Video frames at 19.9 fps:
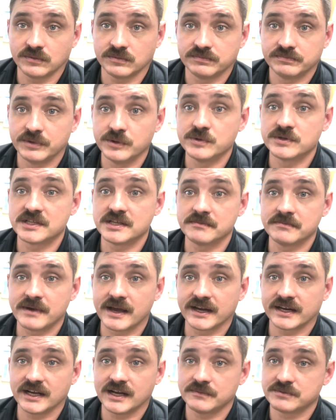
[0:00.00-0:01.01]
boost them
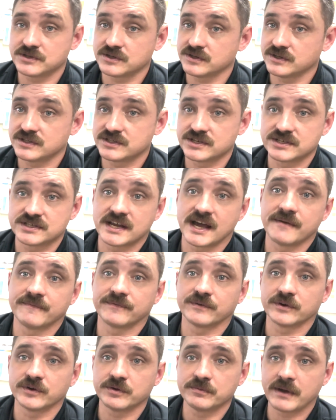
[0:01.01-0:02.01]
back up, so it's just time
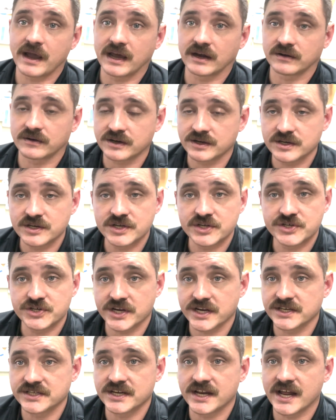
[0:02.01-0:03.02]
for a new battery, and you just change it